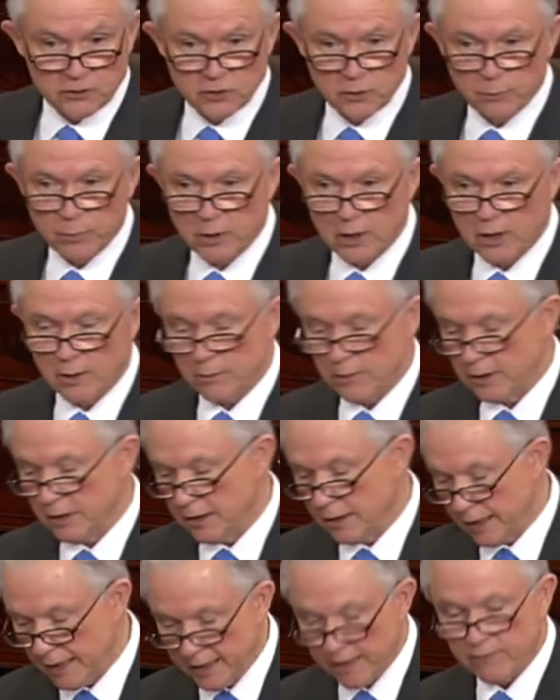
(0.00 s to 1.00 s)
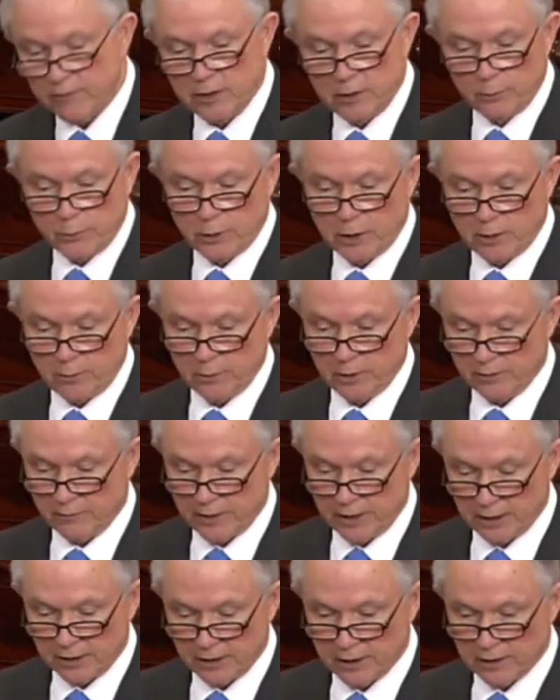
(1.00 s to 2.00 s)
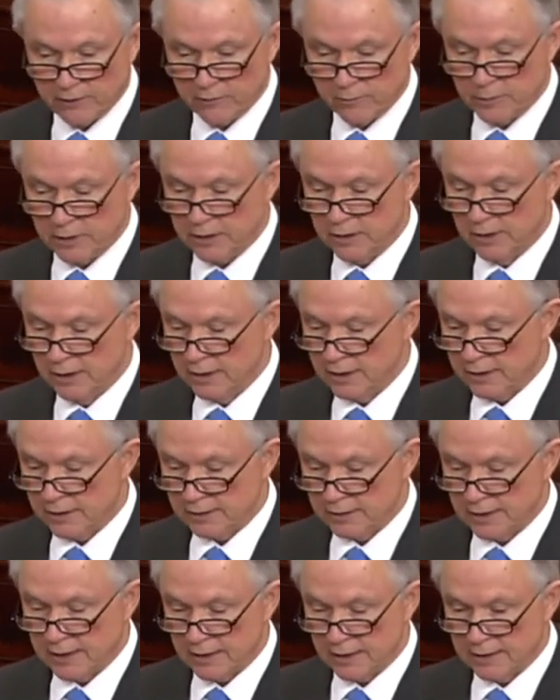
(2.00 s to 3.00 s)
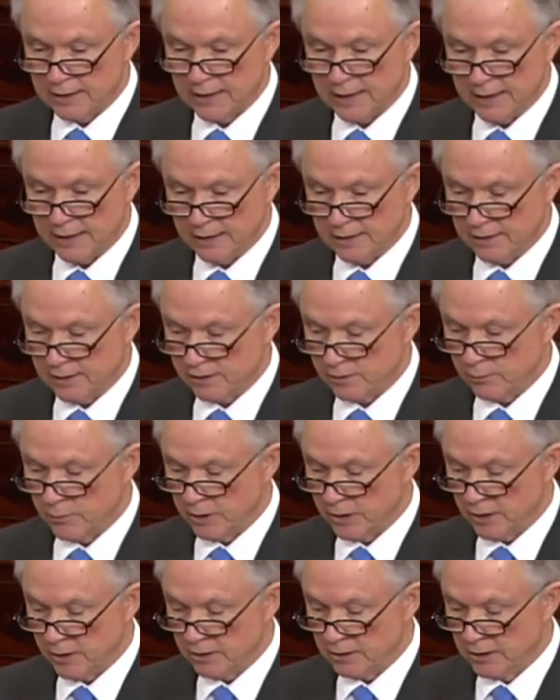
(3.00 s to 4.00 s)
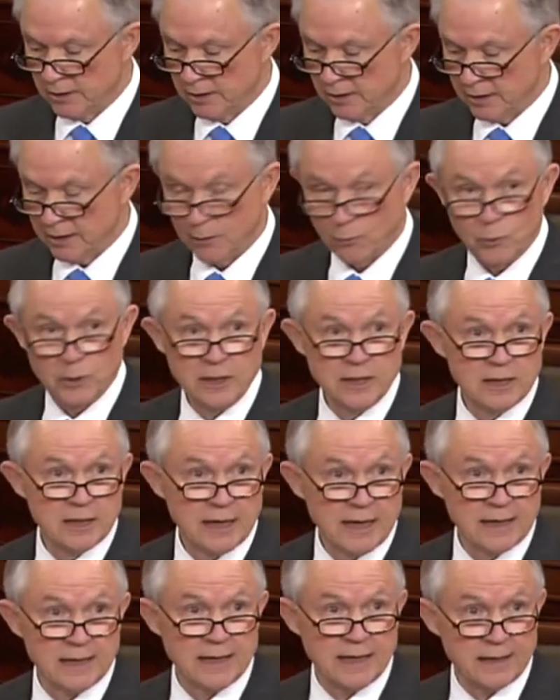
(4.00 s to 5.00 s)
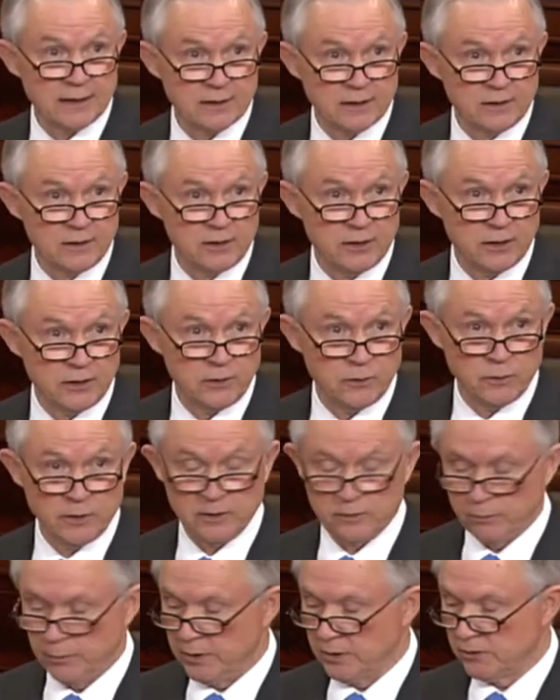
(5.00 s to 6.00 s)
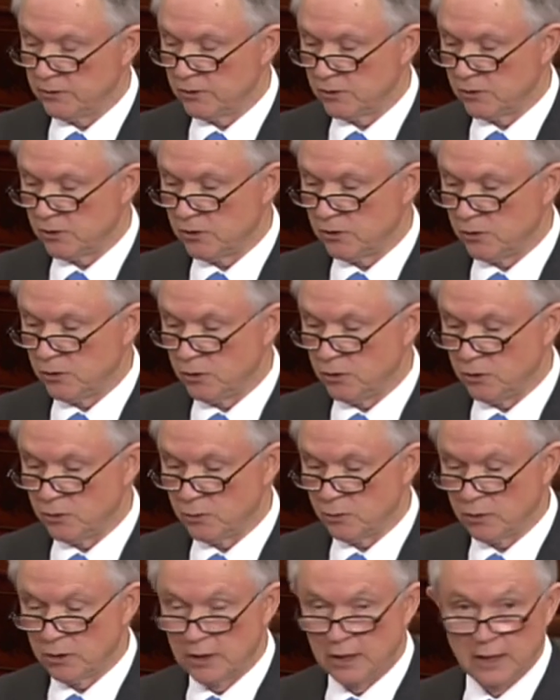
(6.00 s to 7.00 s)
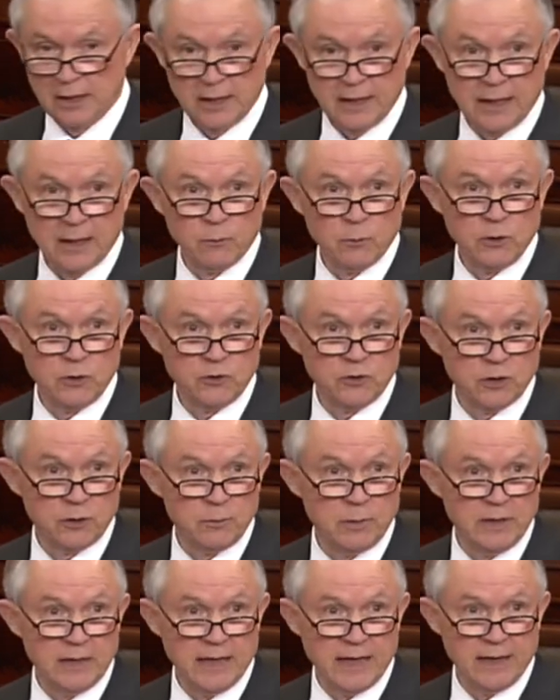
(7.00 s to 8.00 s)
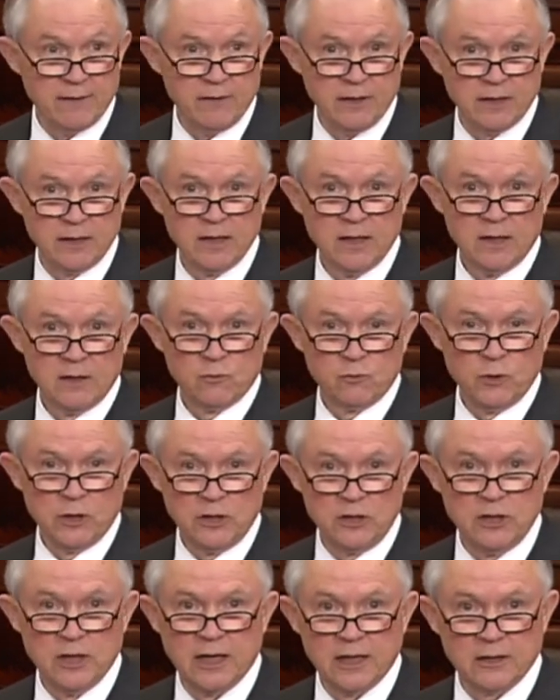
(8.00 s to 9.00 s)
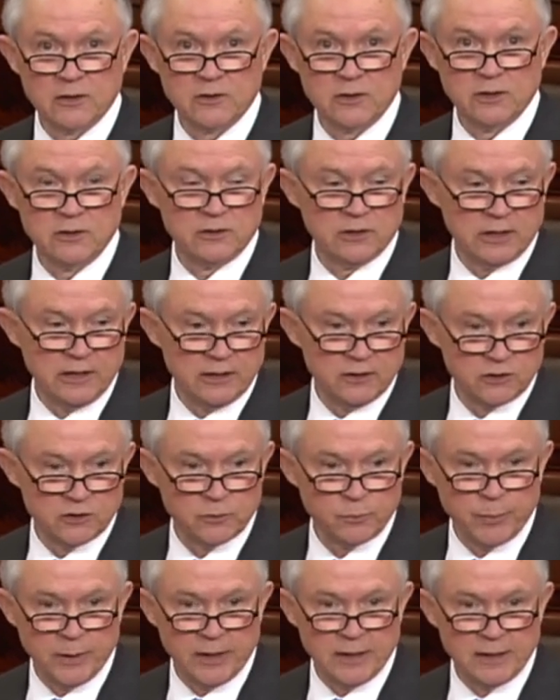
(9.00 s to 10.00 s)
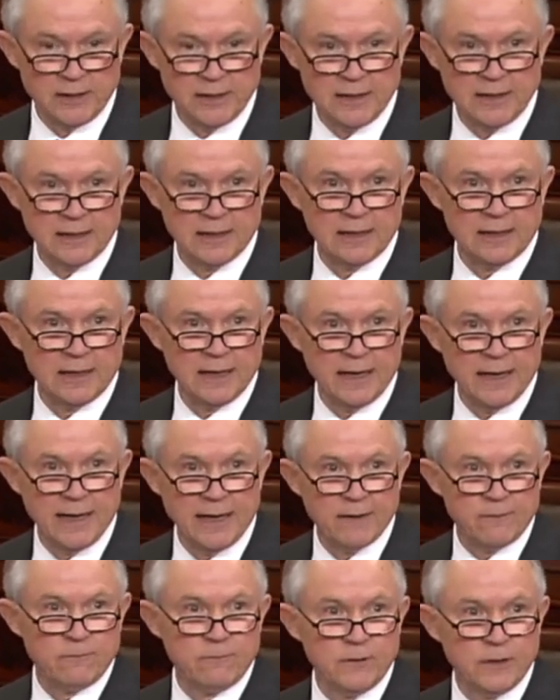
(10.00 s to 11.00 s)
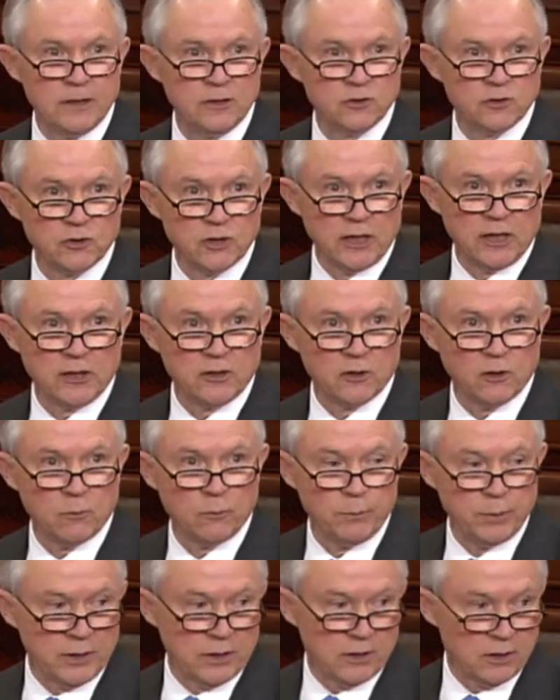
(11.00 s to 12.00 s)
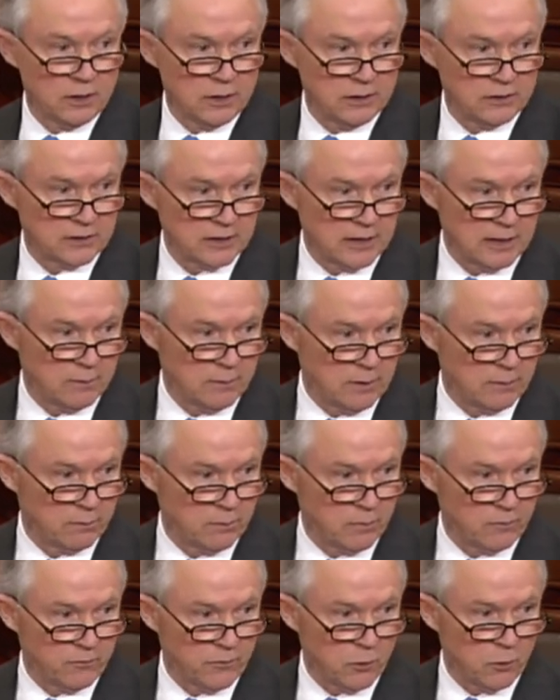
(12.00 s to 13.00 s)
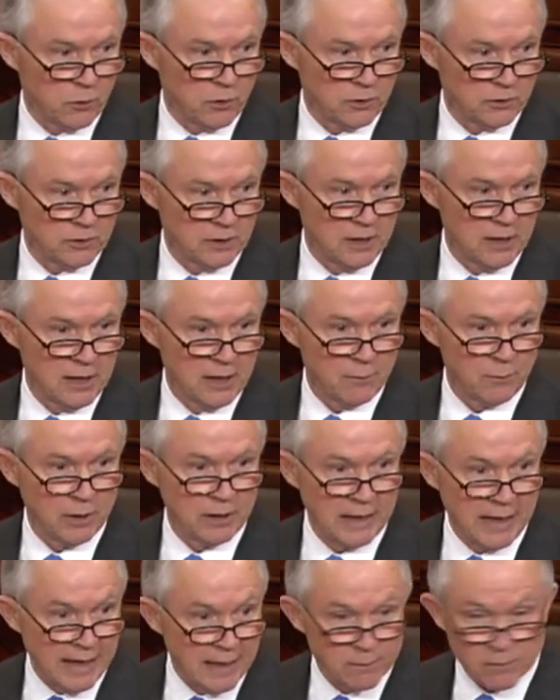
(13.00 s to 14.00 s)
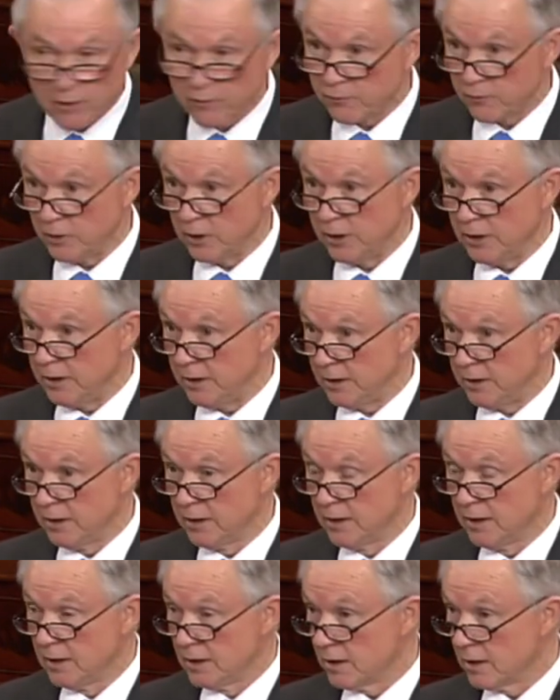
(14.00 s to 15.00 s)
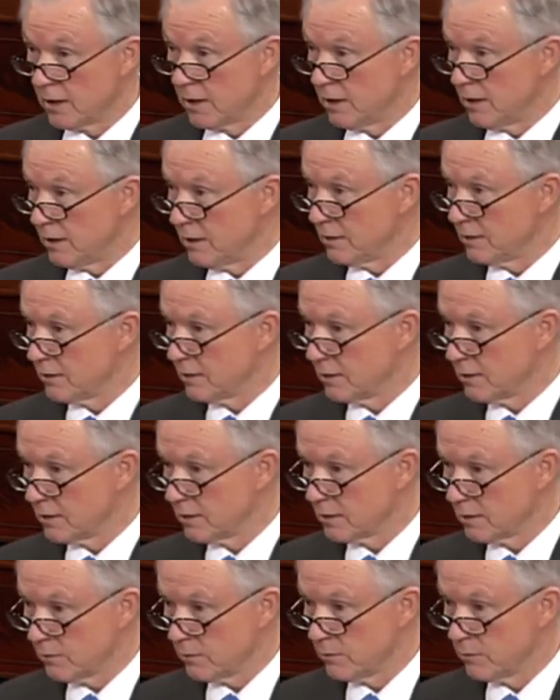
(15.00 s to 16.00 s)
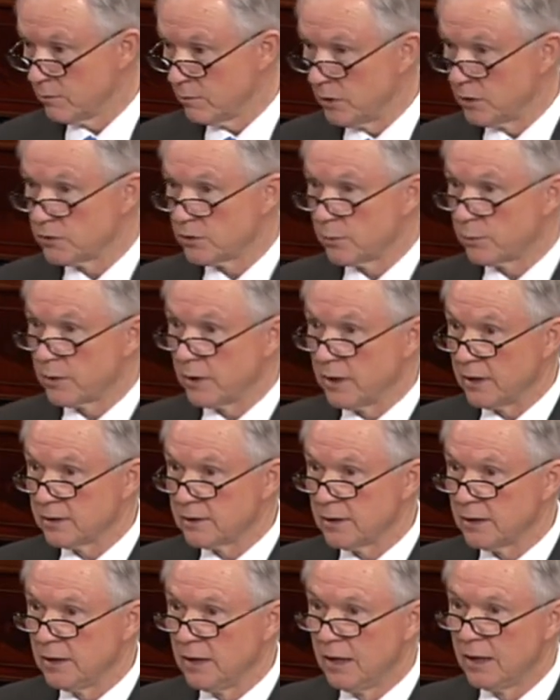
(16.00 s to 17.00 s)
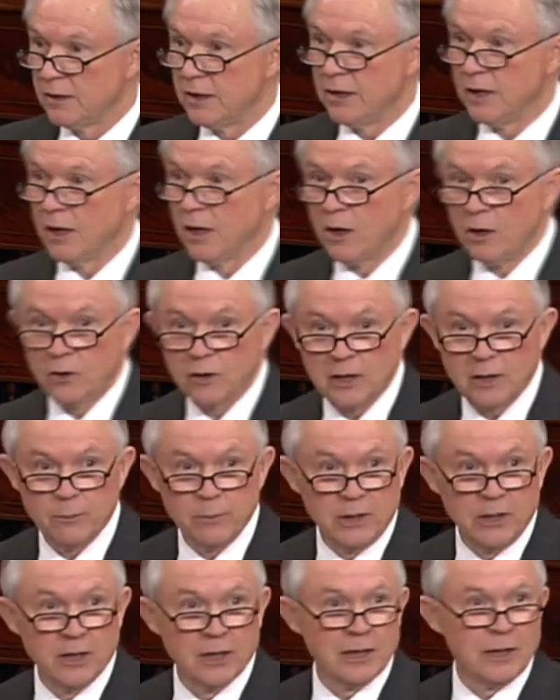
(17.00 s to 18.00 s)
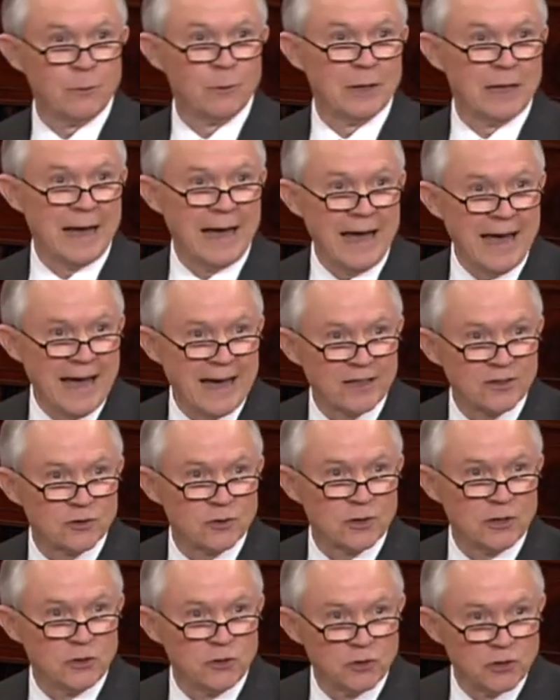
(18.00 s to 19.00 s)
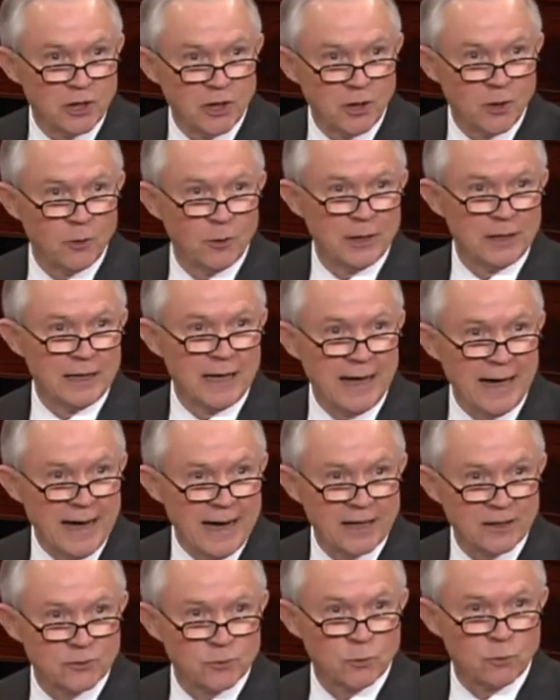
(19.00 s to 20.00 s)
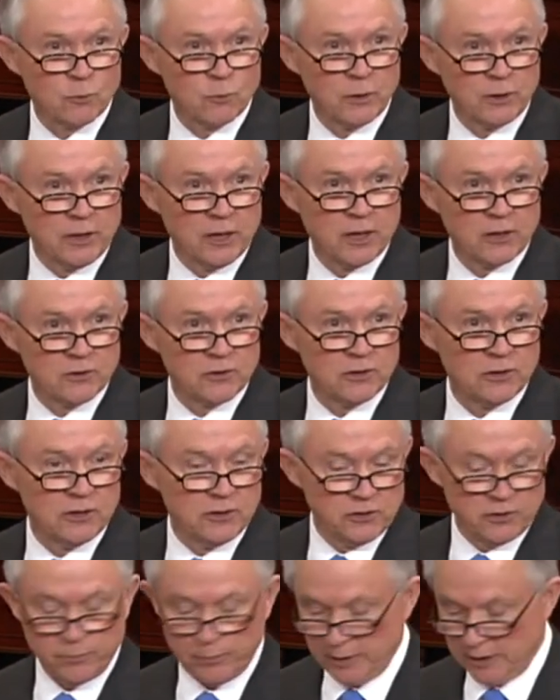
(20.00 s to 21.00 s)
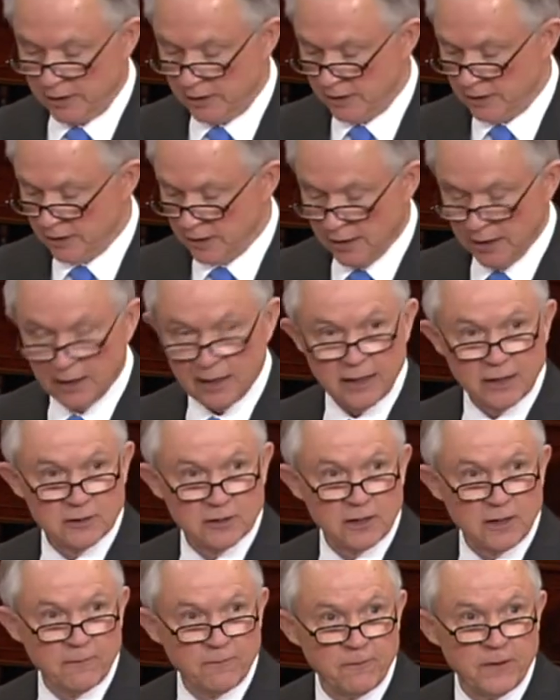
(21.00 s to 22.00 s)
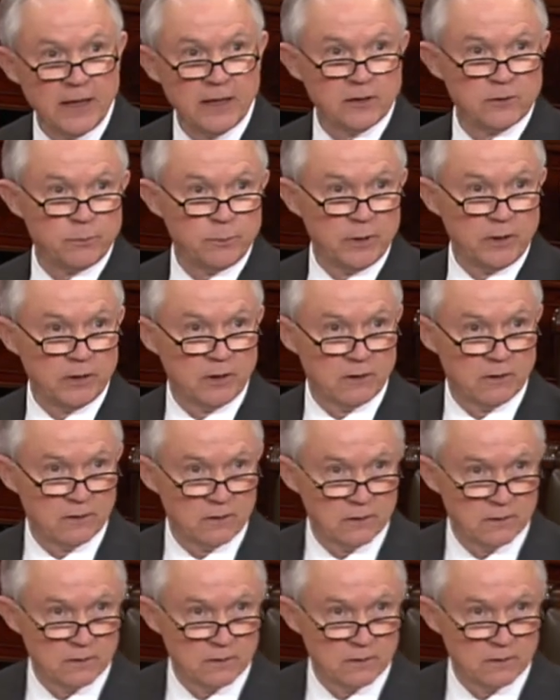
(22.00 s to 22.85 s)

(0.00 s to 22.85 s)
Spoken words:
Department and every department of our government has got to tighten its belt, and we cannot continue as business as usual, and we should be having reductions in spending in every single bill that's coming before us. But I'm afraid, Mr. President, the only bill that will actually show an actual reduction in spending is a defense bill.